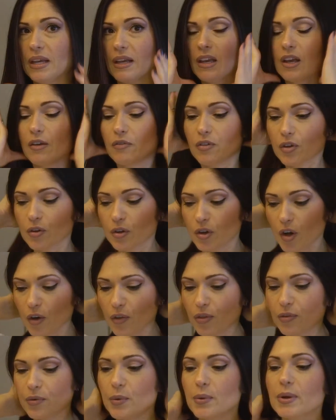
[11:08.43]
If you go
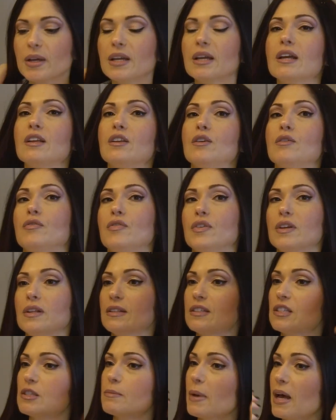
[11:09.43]
through it and you feel
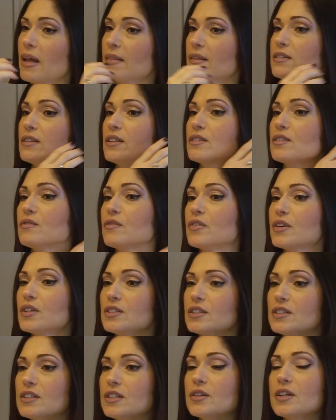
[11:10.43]
a spot that doesn't feel
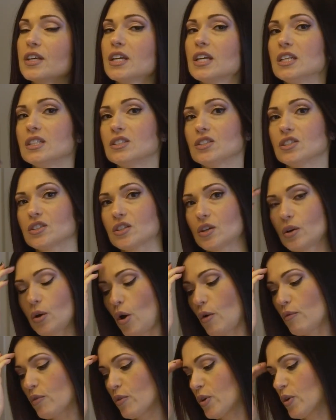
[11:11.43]
silky, just go
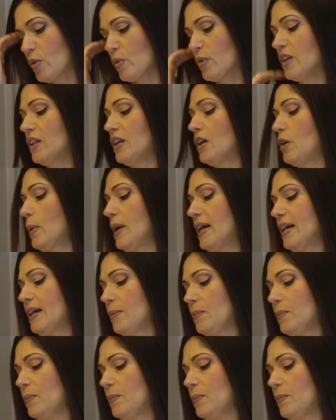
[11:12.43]
over it really quick.